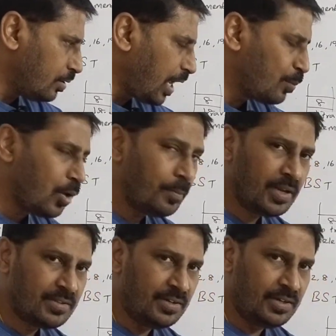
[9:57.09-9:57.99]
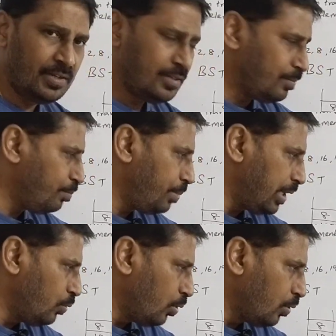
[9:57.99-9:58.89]
time complexity is
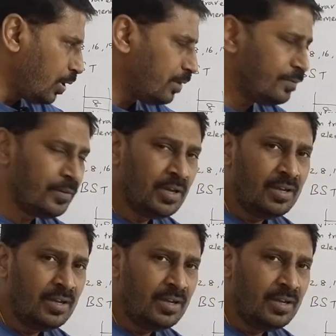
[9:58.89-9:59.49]
big O of